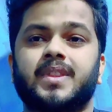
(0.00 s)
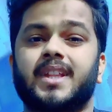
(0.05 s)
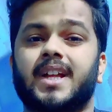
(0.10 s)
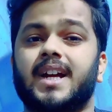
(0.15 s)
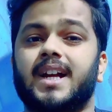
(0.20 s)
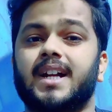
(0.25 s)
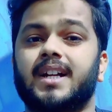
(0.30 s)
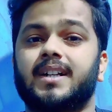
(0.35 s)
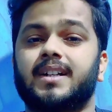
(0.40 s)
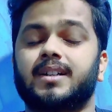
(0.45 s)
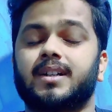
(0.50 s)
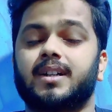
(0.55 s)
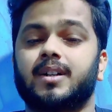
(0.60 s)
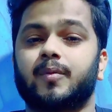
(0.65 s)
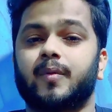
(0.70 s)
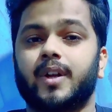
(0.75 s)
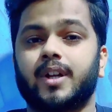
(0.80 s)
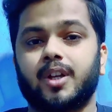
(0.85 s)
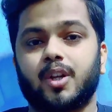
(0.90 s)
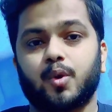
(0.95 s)
that
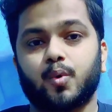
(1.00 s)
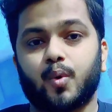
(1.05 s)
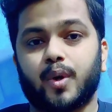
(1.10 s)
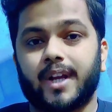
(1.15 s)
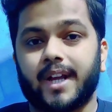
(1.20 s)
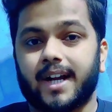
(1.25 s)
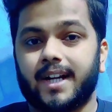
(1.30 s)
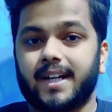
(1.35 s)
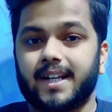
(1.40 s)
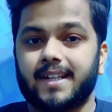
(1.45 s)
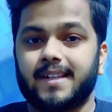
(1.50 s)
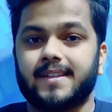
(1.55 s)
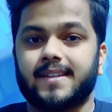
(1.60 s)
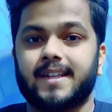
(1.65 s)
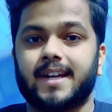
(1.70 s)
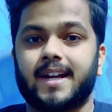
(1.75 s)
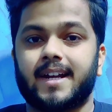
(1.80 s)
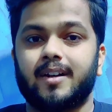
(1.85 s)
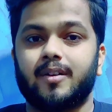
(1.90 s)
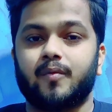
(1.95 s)
when you get
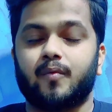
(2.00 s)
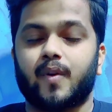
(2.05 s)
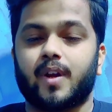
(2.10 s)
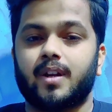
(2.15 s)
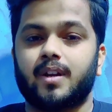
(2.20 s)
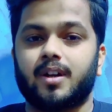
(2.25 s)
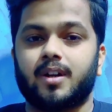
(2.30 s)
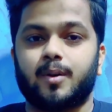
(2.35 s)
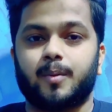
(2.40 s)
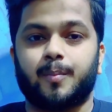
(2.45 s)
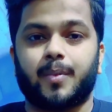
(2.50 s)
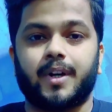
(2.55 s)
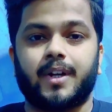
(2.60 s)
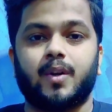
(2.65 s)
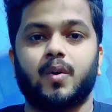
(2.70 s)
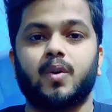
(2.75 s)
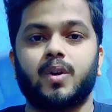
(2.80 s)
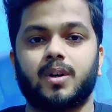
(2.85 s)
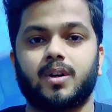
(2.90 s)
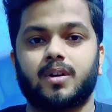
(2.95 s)
inside, when a
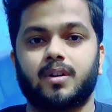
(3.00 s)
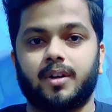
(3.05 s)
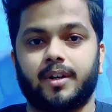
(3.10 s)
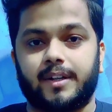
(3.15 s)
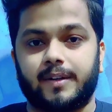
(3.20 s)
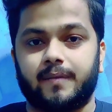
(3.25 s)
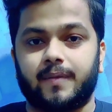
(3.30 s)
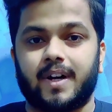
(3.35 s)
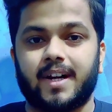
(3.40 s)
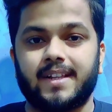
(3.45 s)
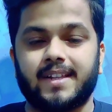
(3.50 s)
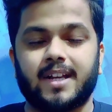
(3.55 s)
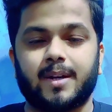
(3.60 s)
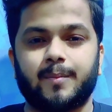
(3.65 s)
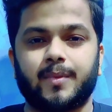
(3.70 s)
particular device,